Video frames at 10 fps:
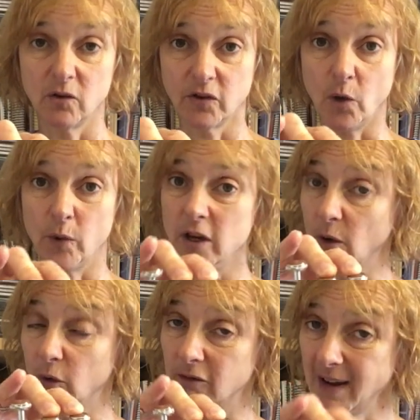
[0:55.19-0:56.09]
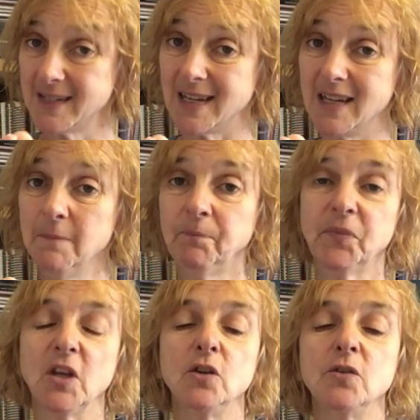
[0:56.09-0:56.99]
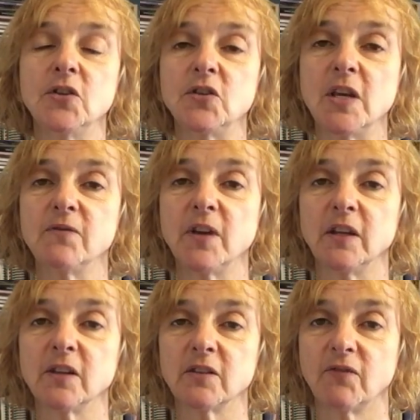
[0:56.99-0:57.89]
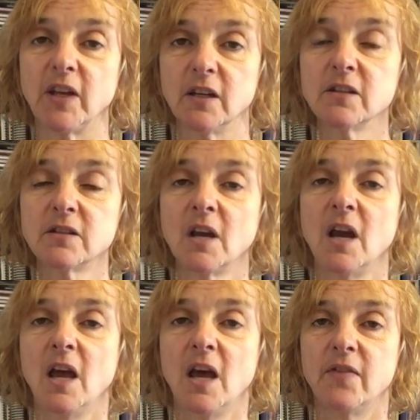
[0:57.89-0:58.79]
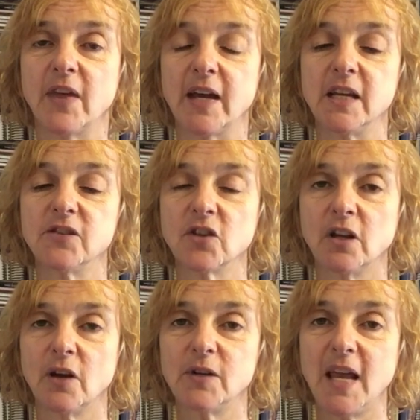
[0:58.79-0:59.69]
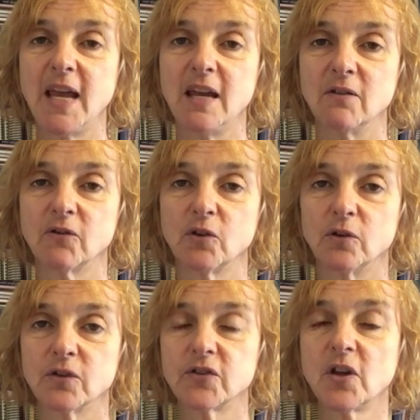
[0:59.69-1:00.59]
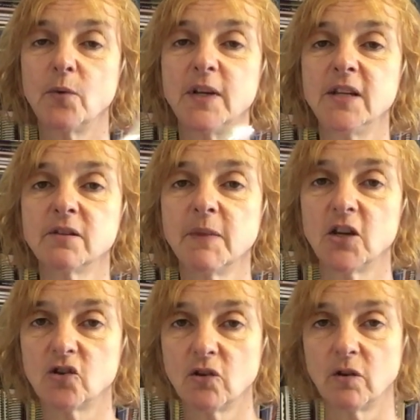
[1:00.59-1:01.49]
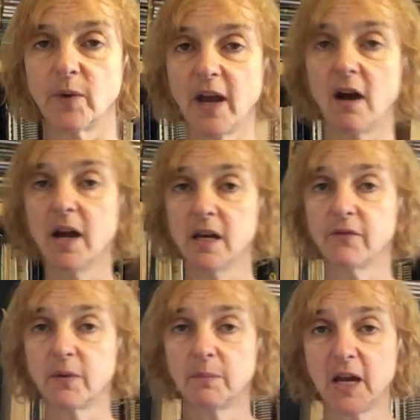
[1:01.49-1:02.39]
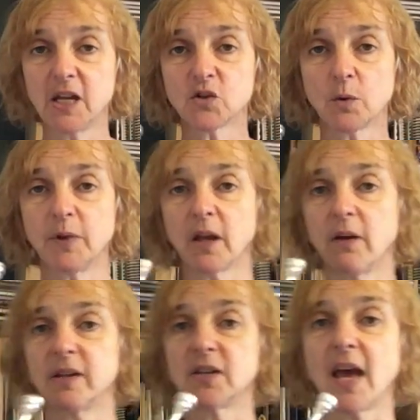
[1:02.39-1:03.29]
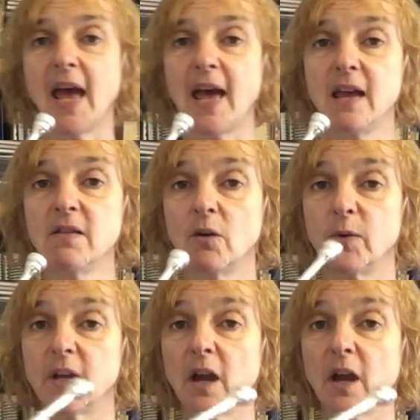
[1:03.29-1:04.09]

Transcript: that we know already uses the fingers? That is the note E, of course. So we need to make sure that we're high enough in pitch when we're going to A, that we